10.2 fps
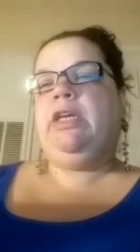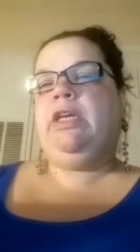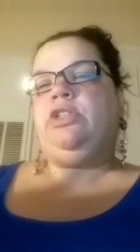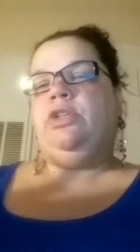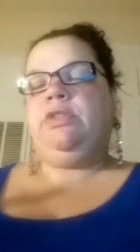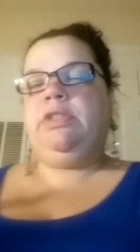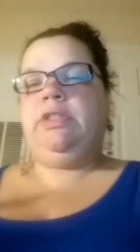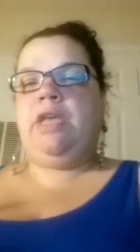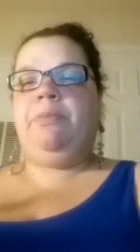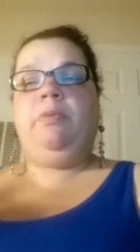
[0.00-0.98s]
chose this
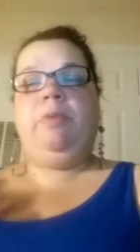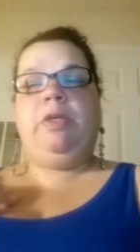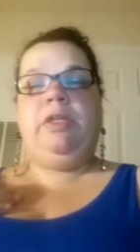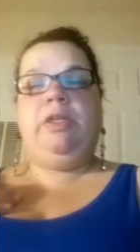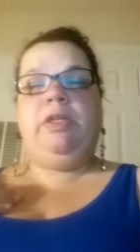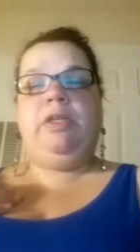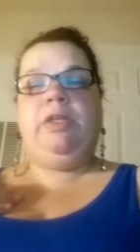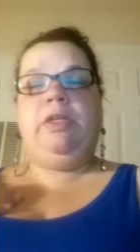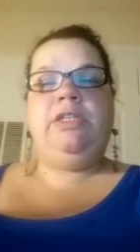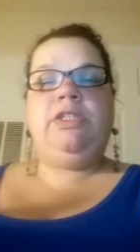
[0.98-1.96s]
topic because
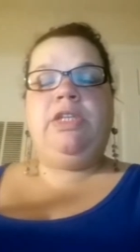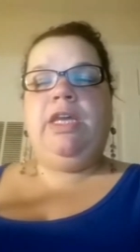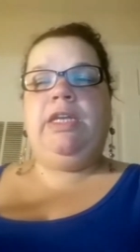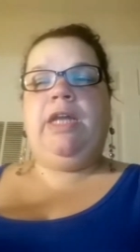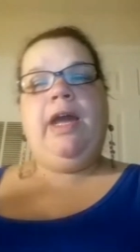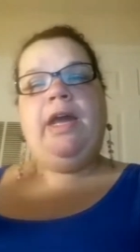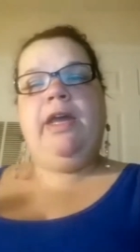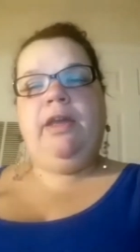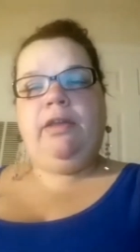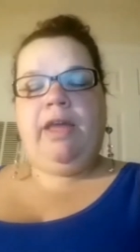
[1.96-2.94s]
CJ and
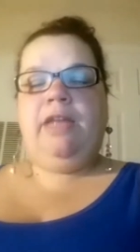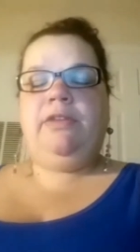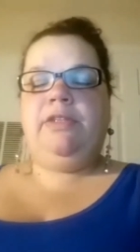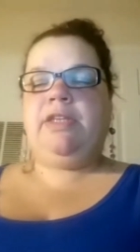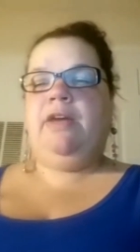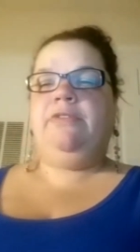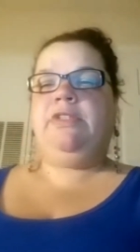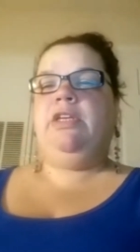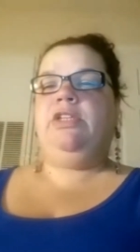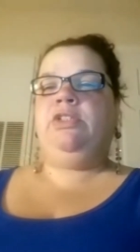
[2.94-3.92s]
I had this
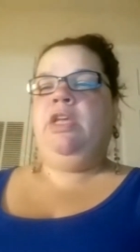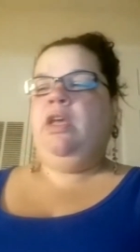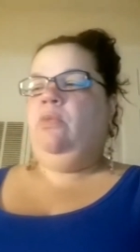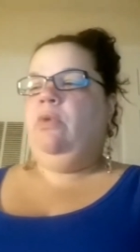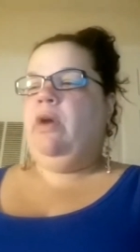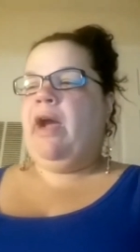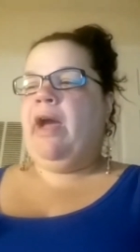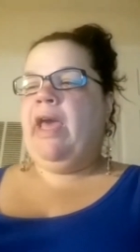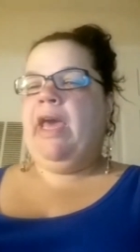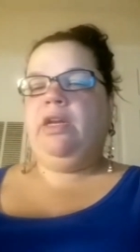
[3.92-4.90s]
conversation where
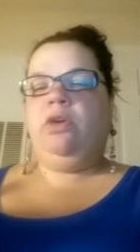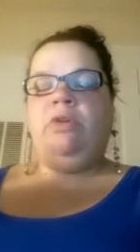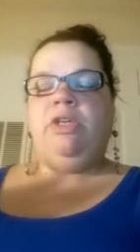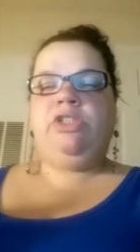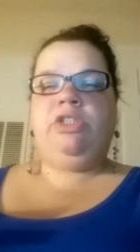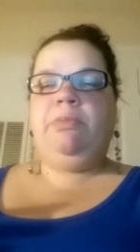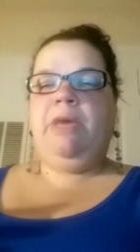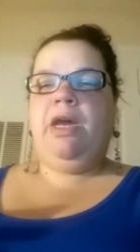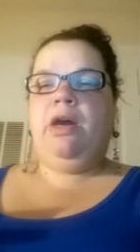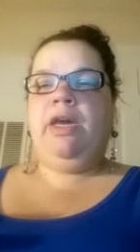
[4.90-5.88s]
I had a question
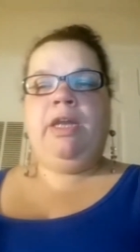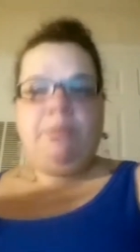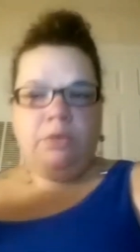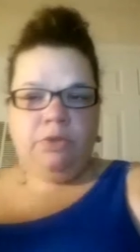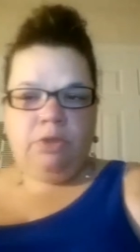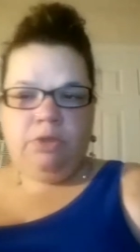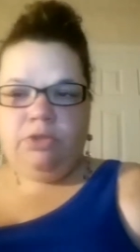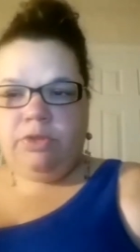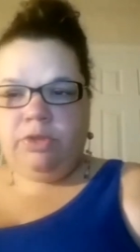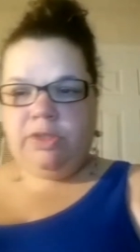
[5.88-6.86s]
about, and I'm
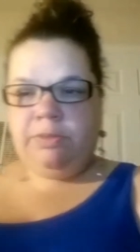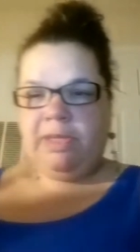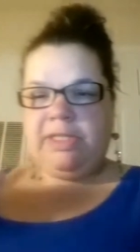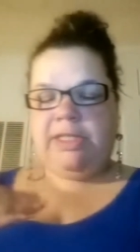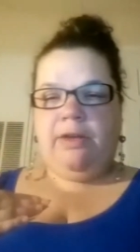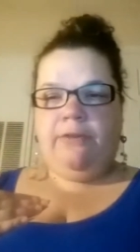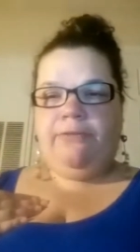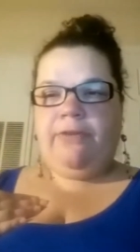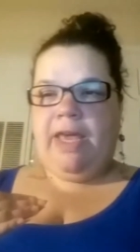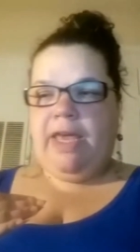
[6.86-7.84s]
using just myself
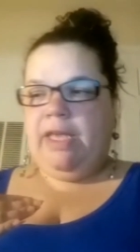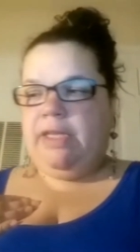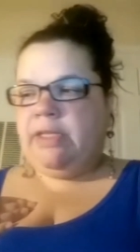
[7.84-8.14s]
as